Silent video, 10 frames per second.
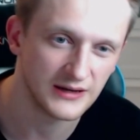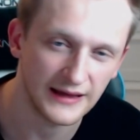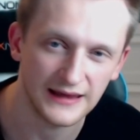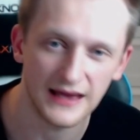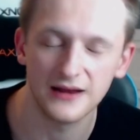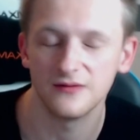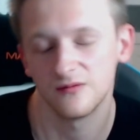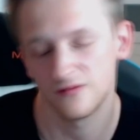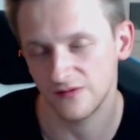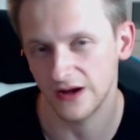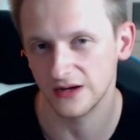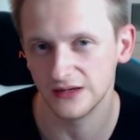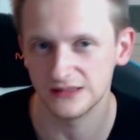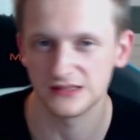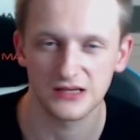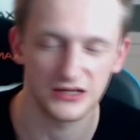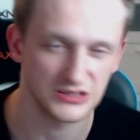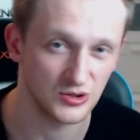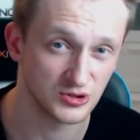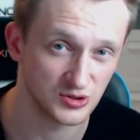Again, finally this card is
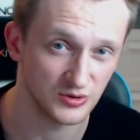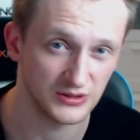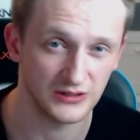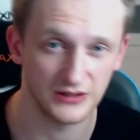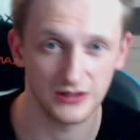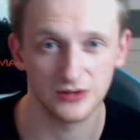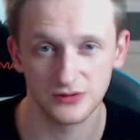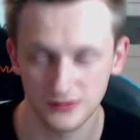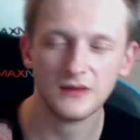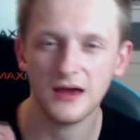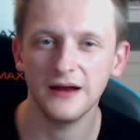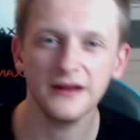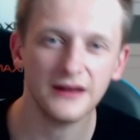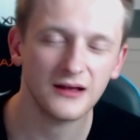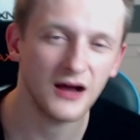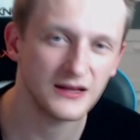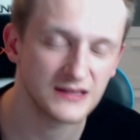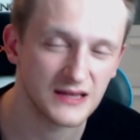also rotating out. Another card that has